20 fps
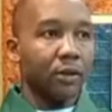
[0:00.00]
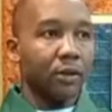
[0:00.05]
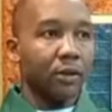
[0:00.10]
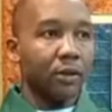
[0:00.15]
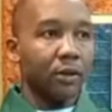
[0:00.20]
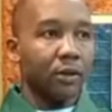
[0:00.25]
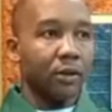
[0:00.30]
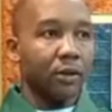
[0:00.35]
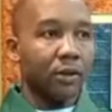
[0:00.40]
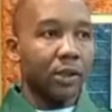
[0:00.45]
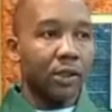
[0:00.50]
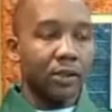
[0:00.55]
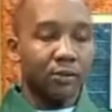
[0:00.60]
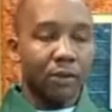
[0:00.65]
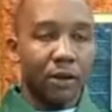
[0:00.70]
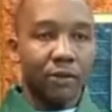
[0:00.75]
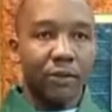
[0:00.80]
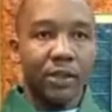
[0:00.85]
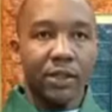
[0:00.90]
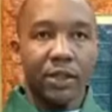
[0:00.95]
That's what
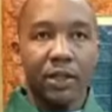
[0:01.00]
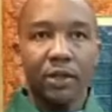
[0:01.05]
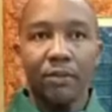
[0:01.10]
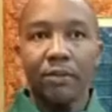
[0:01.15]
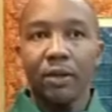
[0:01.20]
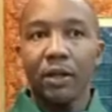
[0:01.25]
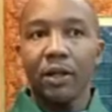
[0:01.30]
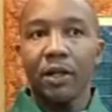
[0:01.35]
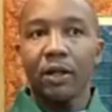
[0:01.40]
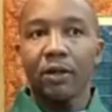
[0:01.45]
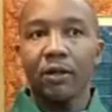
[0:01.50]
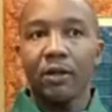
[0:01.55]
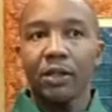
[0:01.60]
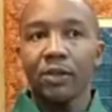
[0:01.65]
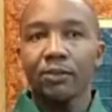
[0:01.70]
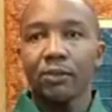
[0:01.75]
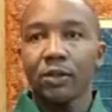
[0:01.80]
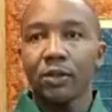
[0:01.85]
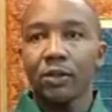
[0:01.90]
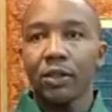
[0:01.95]
we celebrate in
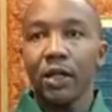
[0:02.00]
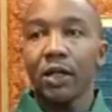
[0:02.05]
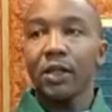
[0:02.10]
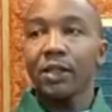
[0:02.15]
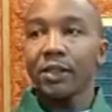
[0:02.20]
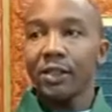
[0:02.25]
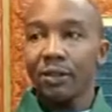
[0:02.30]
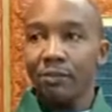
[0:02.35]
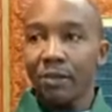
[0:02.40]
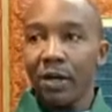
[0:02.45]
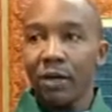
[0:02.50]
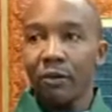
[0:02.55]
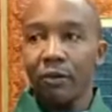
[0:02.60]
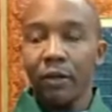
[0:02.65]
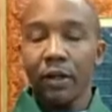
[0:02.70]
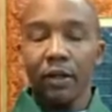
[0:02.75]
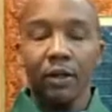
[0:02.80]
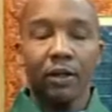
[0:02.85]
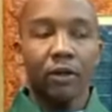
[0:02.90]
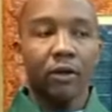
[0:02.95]
Christmas. That is
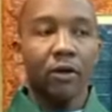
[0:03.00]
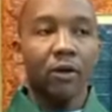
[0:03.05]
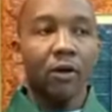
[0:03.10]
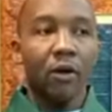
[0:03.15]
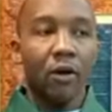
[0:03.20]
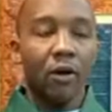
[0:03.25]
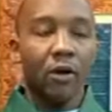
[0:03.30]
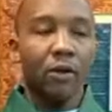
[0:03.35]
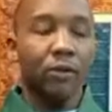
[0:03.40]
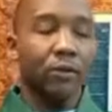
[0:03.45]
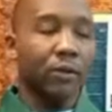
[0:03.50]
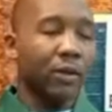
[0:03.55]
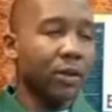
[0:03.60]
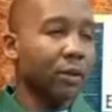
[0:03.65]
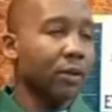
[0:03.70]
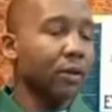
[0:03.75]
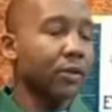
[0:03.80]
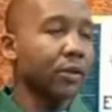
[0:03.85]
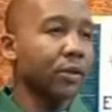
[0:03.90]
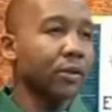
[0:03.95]
Emmanuel, God with
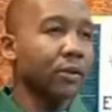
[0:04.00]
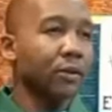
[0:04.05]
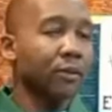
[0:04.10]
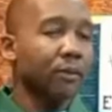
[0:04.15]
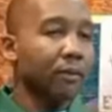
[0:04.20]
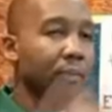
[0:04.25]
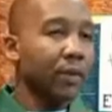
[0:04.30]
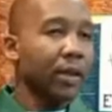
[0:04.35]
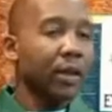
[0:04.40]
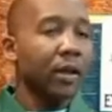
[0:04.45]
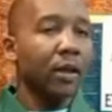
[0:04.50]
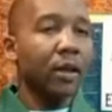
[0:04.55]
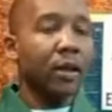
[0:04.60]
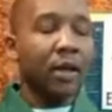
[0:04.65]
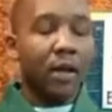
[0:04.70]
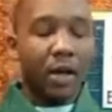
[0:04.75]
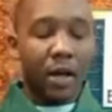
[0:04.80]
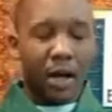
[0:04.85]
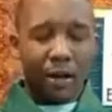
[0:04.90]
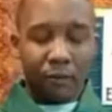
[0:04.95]
us.
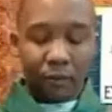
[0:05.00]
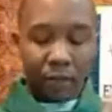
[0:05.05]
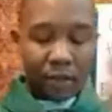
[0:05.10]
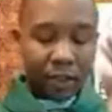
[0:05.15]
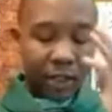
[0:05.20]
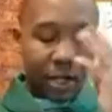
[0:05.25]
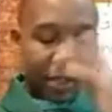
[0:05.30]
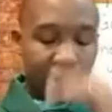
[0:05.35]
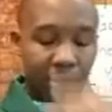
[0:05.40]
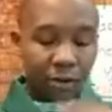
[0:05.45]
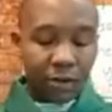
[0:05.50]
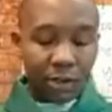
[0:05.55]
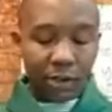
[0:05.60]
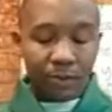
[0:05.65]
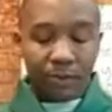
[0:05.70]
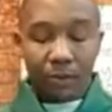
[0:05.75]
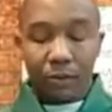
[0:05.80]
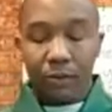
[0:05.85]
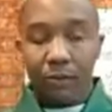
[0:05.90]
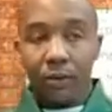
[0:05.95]
And we hear in the
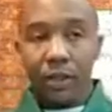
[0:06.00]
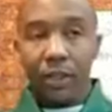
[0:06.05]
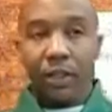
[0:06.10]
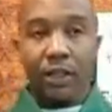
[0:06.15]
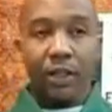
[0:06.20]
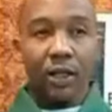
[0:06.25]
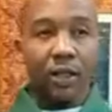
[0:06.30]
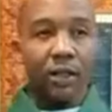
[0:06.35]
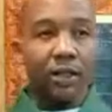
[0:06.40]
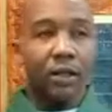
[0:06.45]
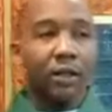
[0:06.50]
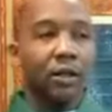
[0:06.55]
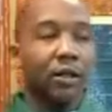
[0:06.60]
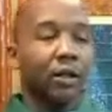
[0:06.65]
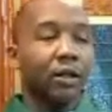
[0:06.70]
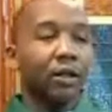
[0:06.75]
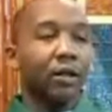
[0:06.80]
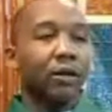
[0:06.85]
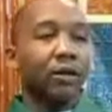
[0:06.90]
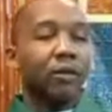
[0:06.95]
Gospel today that
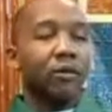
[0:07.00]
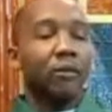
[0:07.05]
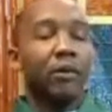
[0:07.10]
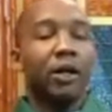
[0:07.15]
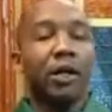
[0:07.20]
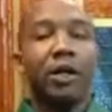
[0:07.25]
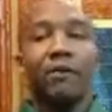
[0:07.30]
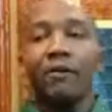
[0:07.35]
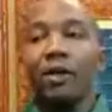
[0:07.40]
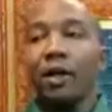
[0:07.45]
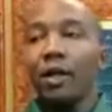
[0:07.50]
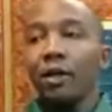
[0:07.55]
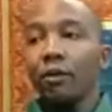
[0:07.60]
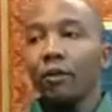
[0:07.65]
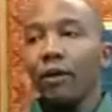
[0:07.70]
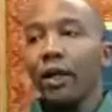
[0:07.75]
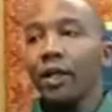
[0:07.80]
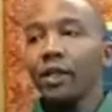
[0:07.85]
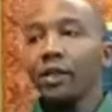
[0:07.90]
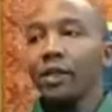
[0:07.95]
wherever he
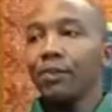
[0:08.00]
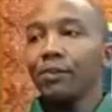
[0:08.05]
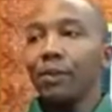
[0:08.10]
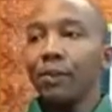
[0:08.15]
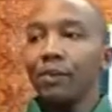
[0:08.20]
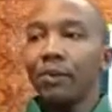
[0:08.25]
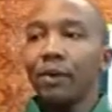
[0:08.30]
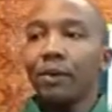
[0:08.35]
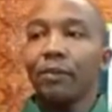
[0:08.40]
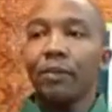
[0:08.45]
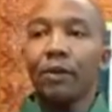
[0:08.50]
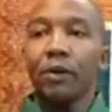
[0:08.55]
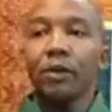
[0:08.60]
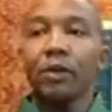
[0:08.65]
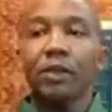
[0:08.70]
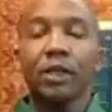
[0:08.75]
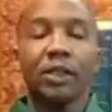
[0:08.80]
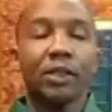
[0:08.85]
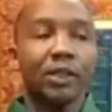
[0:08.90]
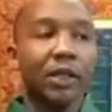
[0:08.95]
went, people brought
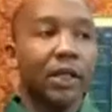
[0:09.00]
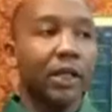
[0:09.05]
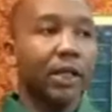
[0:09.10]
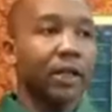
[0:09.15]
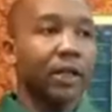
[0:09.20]
the sick.